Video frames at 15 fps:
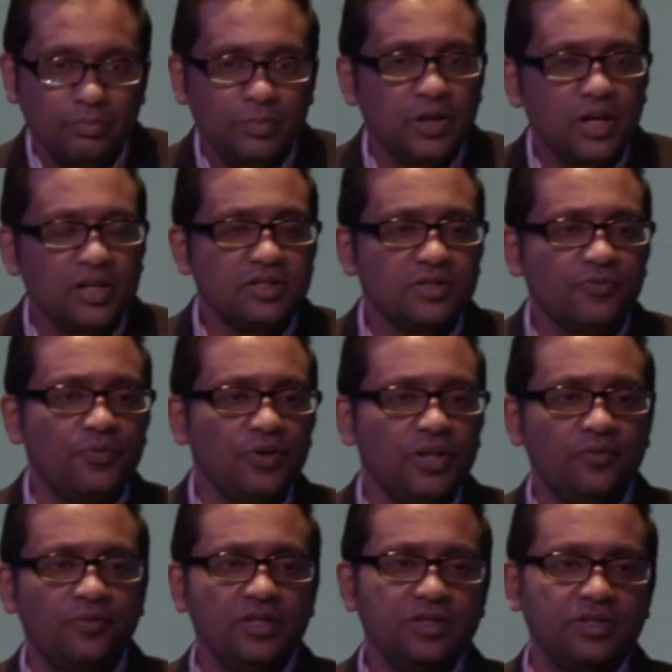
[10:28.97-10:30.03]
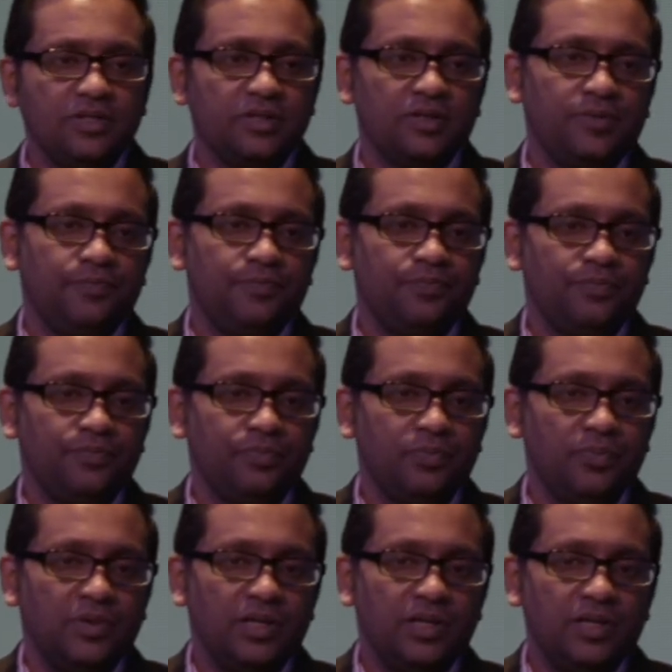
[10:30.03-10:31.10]
But God's forgiveness
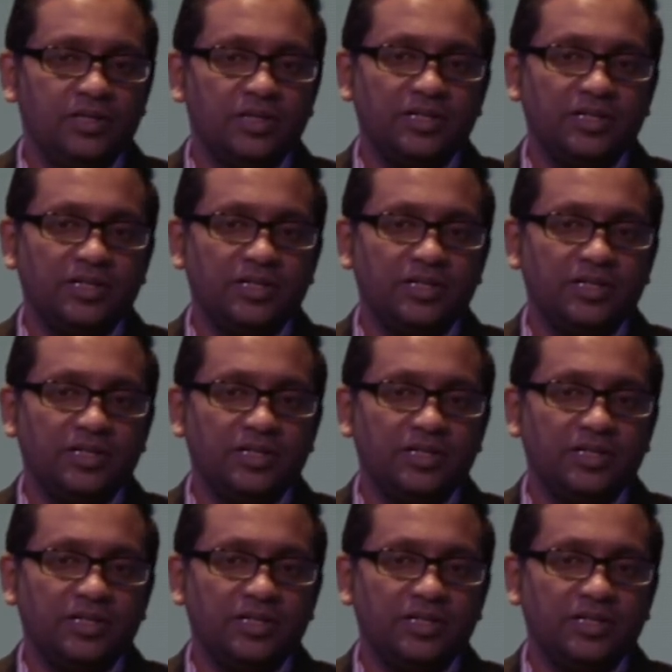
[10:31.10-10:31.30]
is